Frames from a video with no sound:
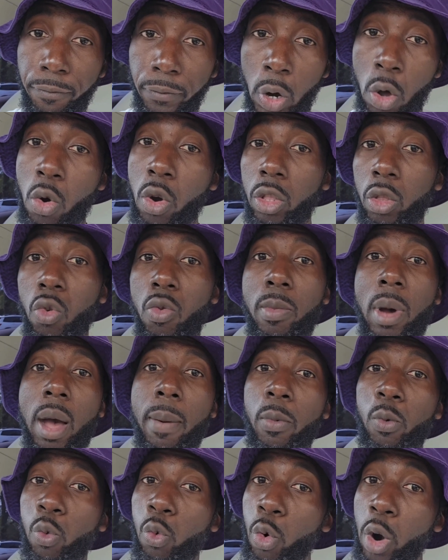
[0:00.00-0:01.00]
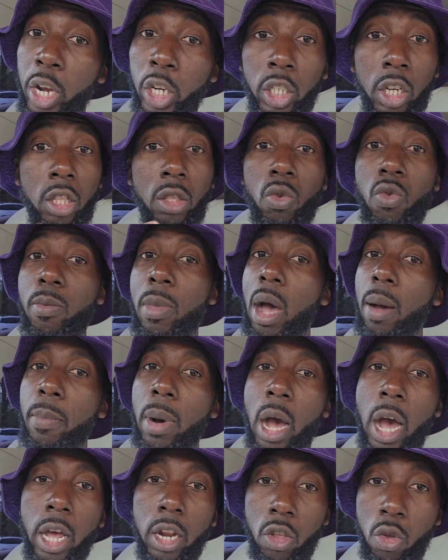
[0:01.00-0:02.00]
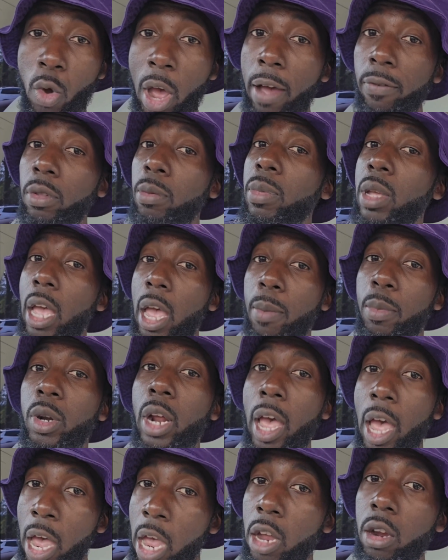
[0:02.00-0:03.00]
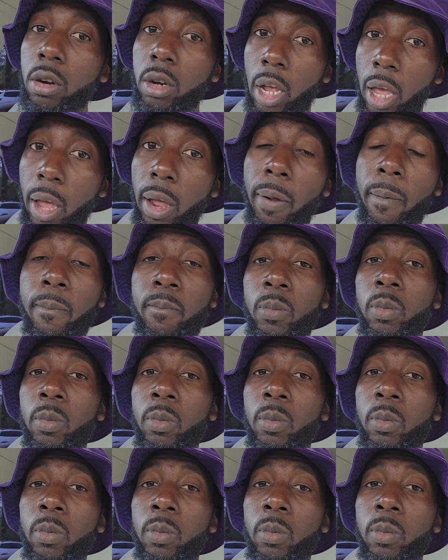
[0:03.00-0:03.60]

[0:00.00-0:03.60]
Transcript: rushing through my body. You have to be able to anchor that.